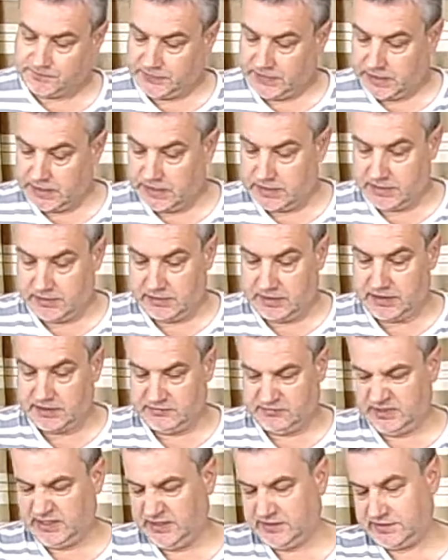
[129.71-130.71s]
And
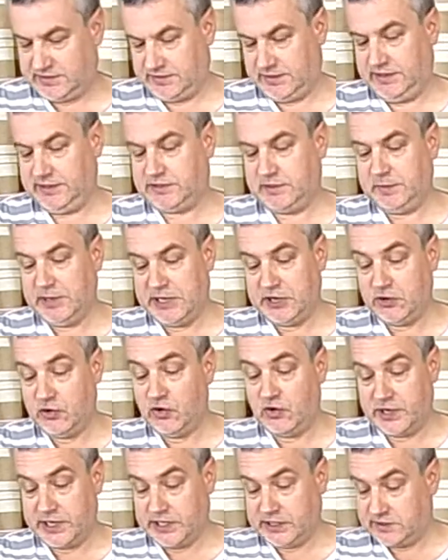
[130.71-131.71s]
it's a bit
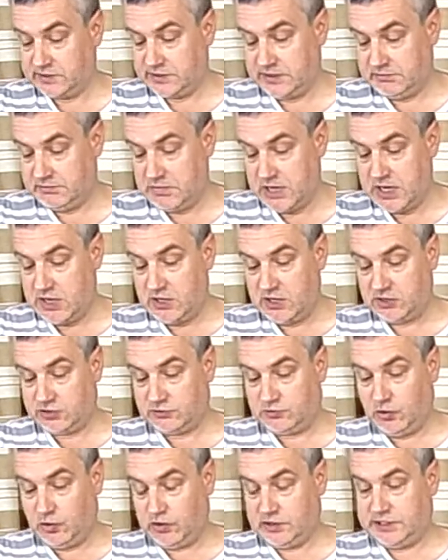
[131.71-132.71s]
annoying because it mars
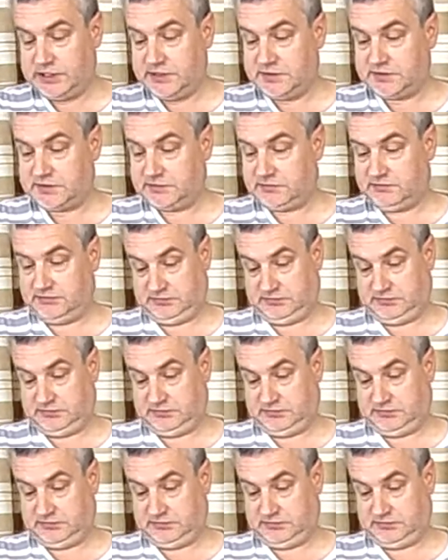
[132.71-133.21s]
what is